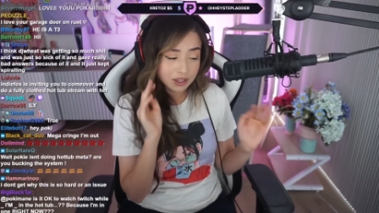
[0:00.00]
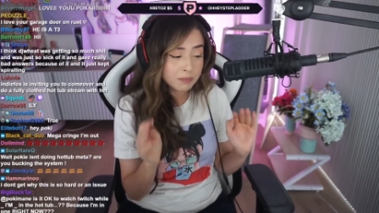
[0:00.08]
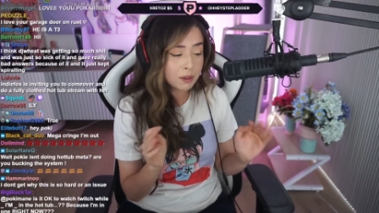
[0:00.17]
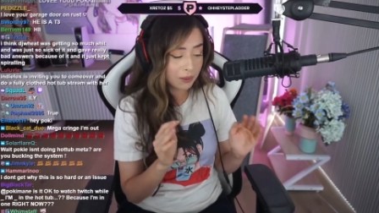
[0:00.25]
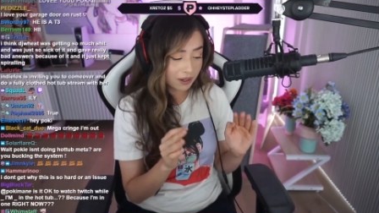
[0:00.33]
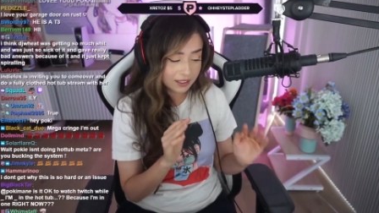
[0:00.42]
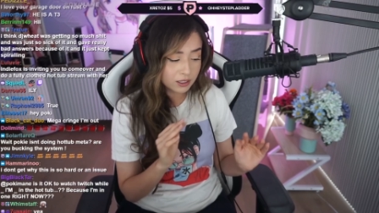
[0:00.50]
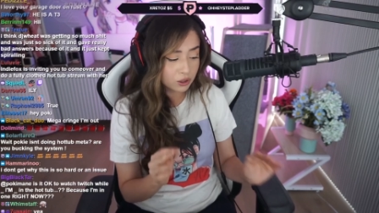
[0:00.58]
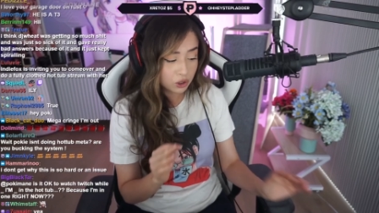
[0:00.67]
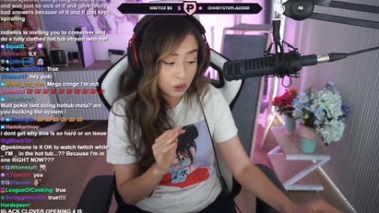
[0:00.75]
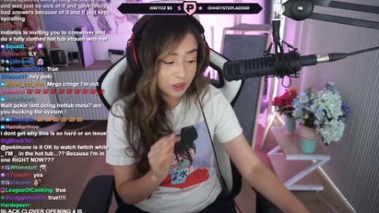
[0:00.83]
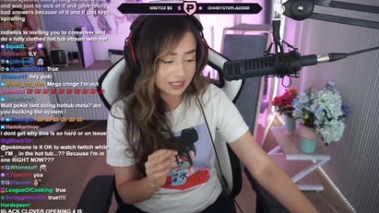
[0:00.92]
do think people are a little
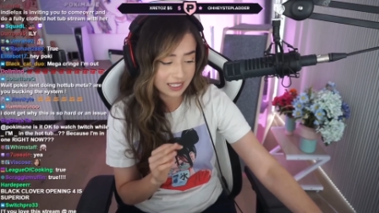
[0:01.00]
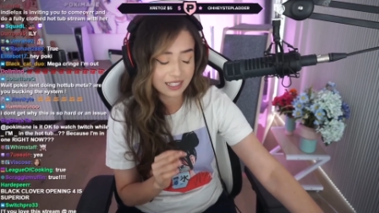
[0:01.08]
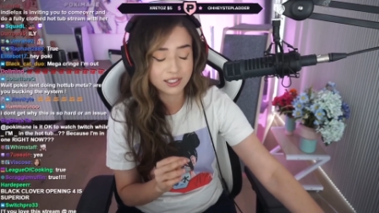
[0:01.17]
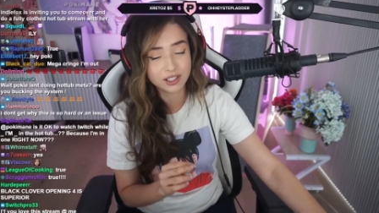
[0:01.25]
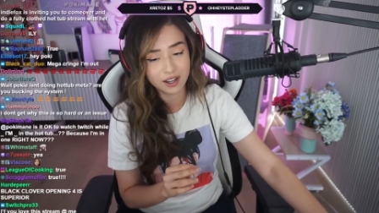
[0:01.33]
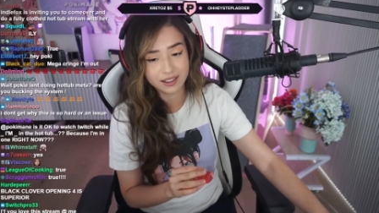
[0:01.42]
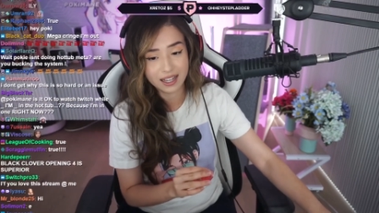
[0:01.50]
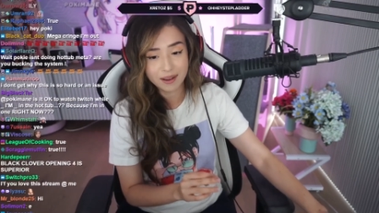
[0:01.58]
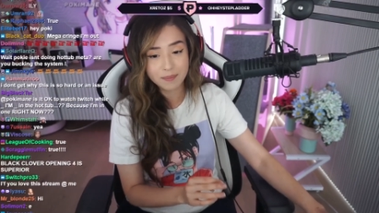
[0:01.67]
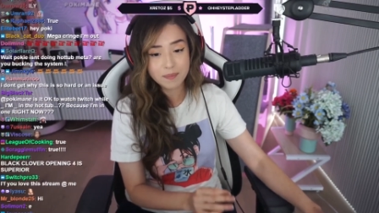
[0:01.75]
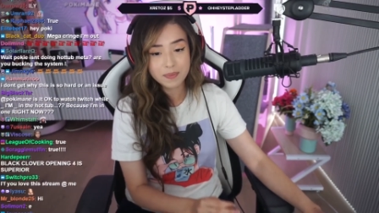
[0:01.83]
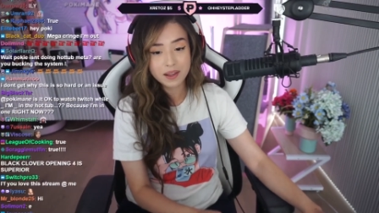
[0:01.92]
too intense on
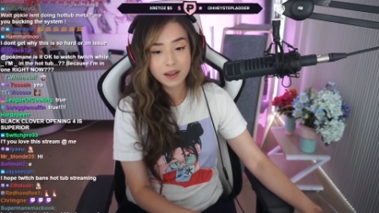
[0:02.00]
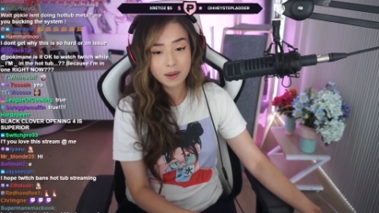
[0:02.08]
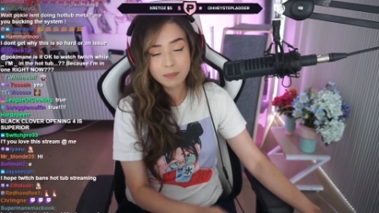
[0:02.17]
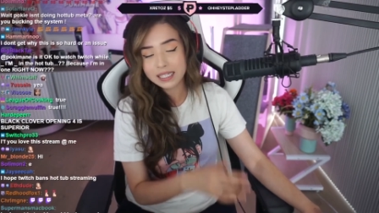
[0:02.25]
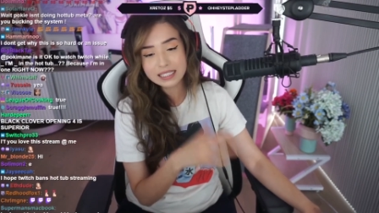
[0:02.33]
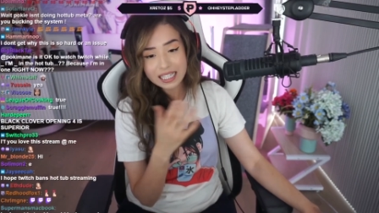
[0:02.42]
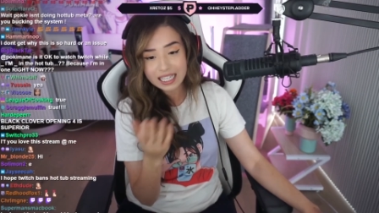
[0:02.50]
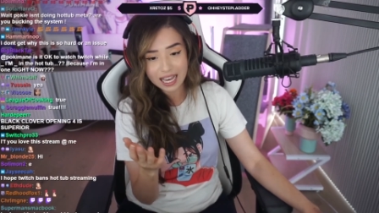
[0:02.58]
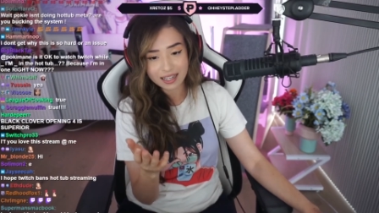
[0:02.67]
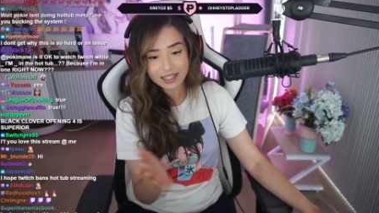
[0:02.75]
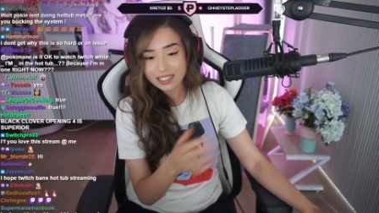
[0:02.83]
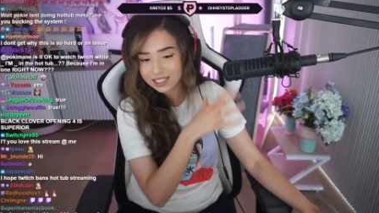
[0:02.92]
them because,
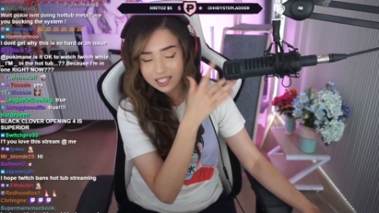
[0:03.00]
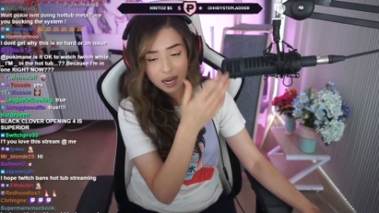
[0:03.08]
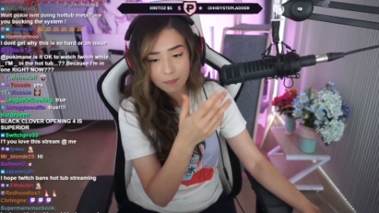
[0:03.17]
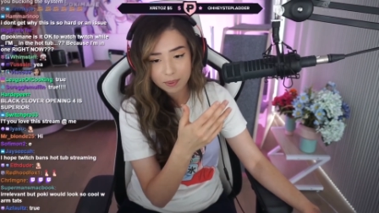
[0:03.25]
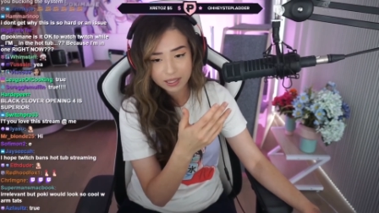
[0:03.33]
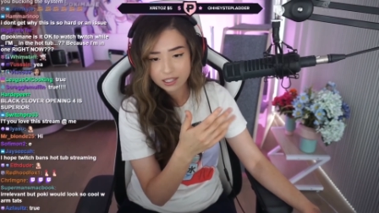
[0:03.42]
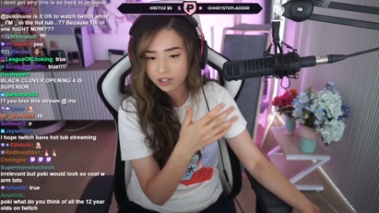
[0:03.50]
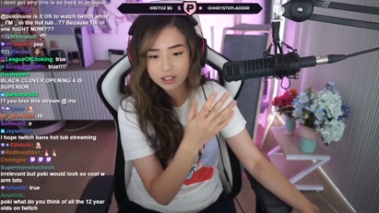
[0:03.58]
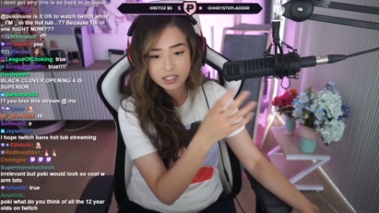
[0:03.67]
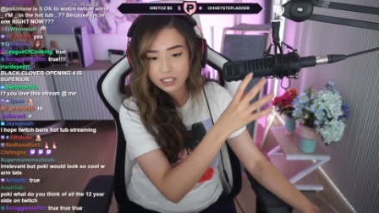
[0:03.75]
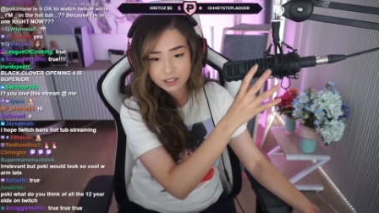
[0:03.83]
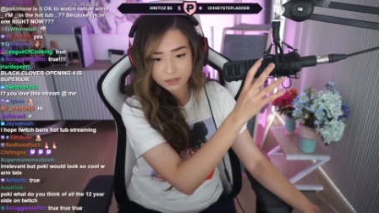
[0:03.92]
again, it's a company,
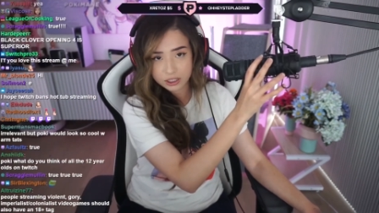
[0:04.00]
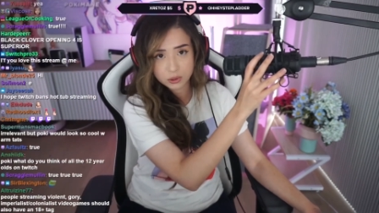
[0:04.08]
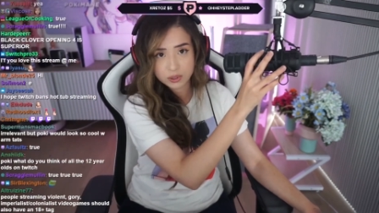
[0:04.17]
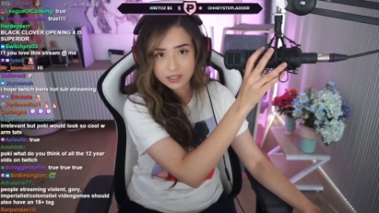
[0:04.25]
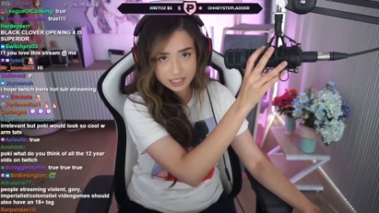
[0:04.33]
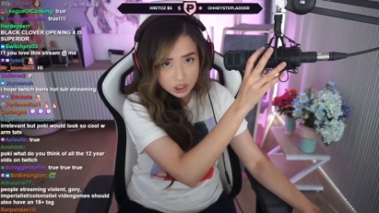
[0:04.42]
not an individual.